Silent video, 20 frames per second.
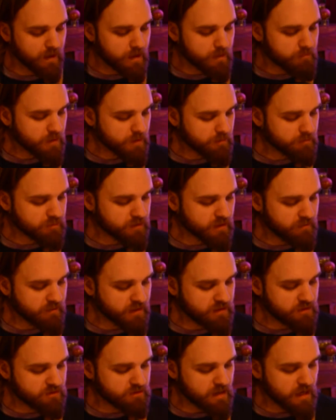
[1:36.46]
but
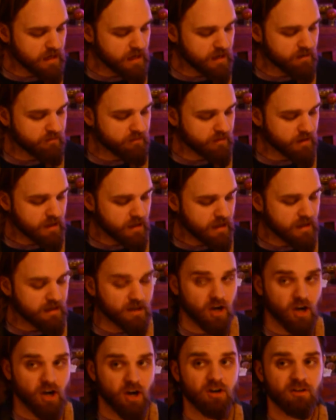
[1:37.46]
Privet Drive had
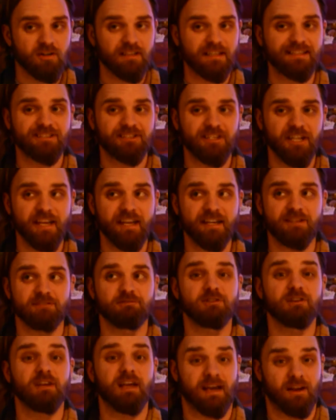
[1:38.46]
hardly
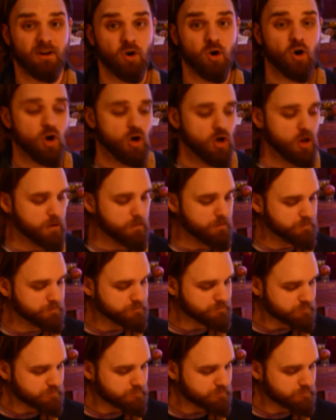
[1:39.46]
changed at all.